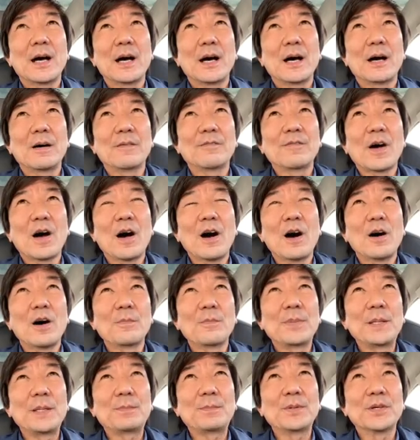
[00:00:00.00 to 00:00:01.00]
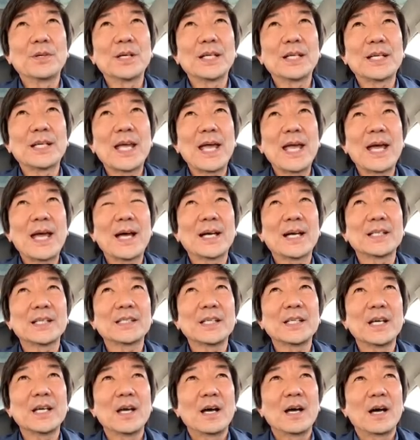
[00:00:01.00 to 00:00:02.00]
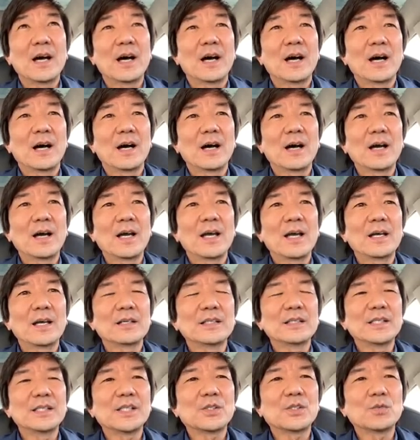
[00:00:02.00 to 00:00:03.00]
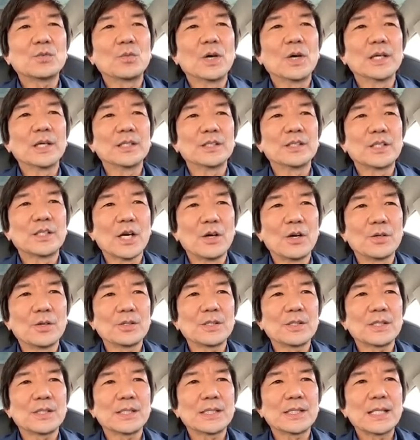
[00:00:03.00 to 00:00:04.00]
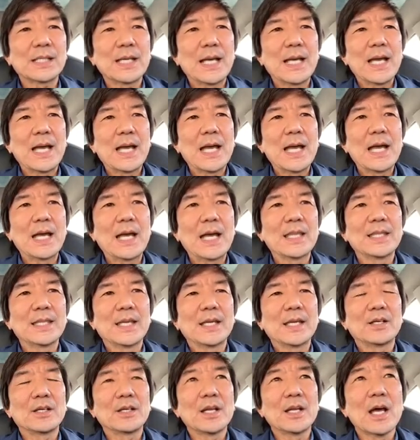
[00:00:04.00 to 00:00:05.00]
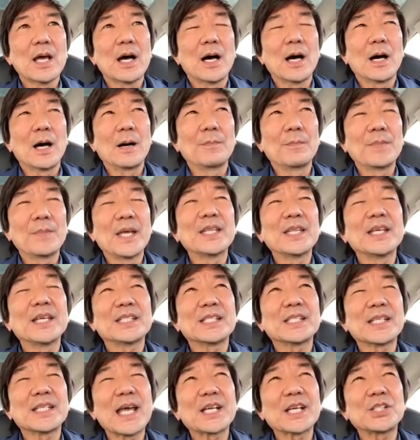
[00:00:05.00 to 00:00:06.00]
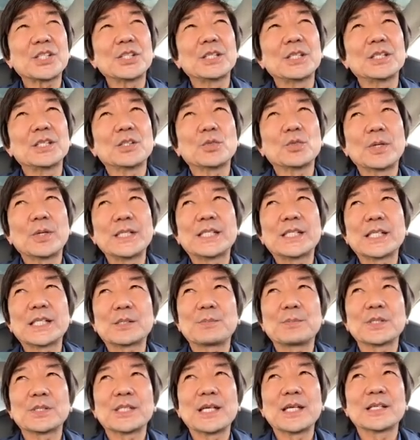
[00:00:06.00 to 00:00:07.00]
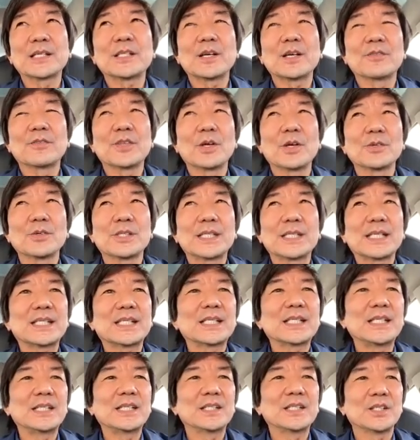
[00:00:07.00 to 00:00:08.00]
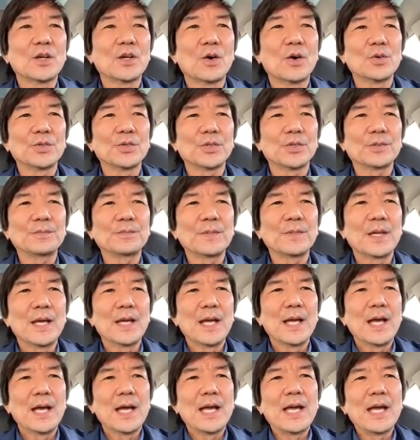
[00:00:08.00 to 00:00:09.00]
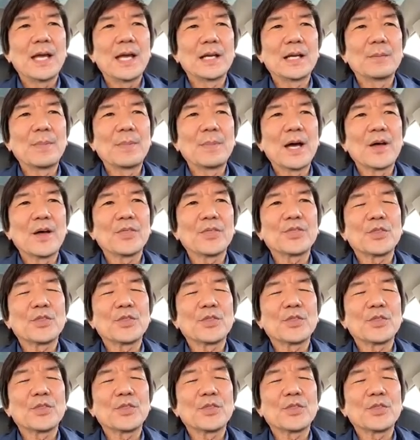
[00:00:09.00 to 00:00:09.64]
of all people had at least one dose. And then, and this is actually 26% of those 16 and older, and about